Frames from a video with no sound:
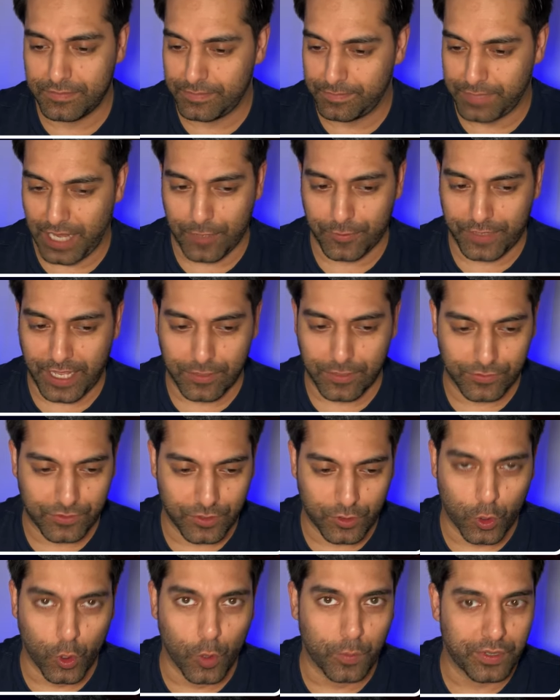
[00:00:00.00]
bow down to
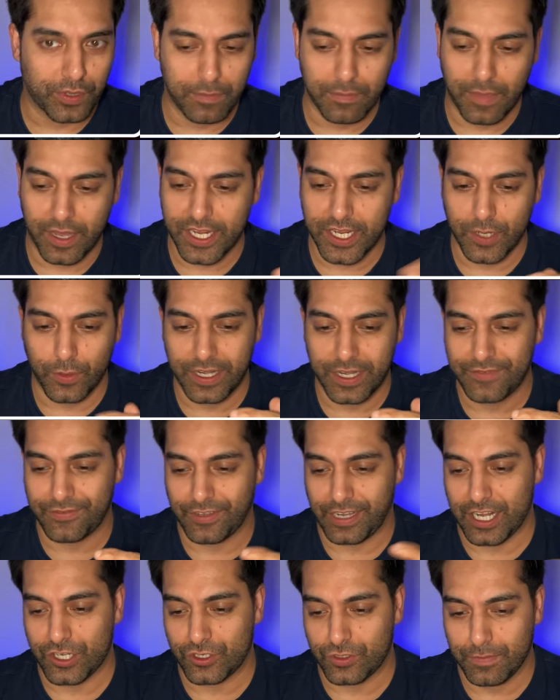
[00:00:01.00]
corporate money or any
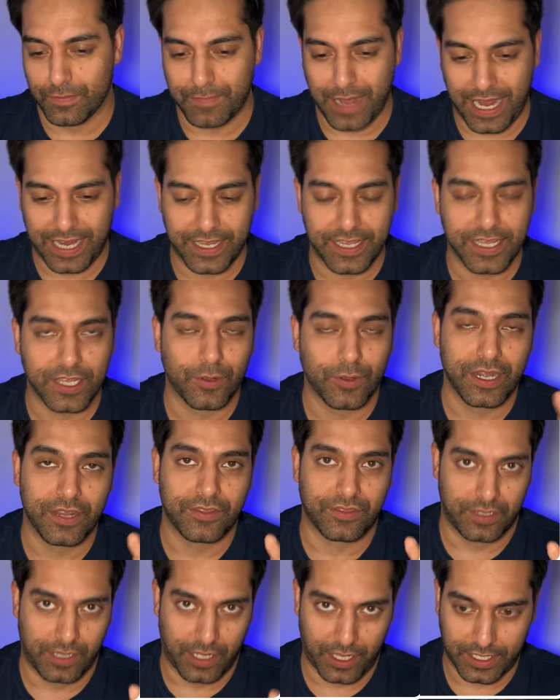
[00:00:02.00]
financial backing or
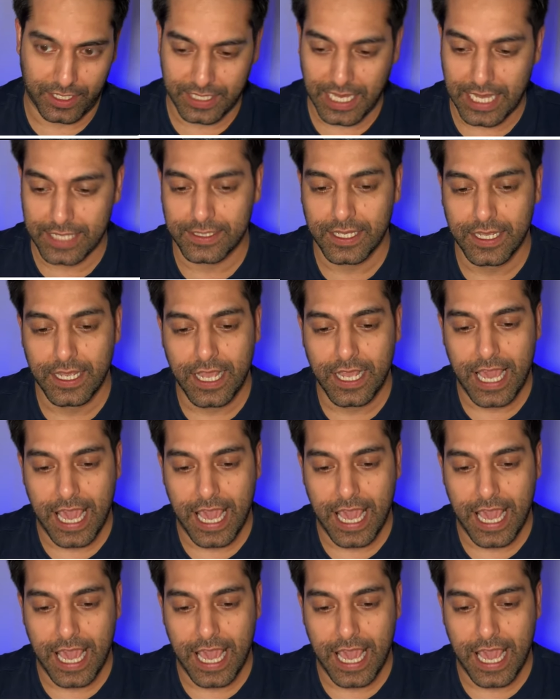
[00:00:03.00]
anything like that.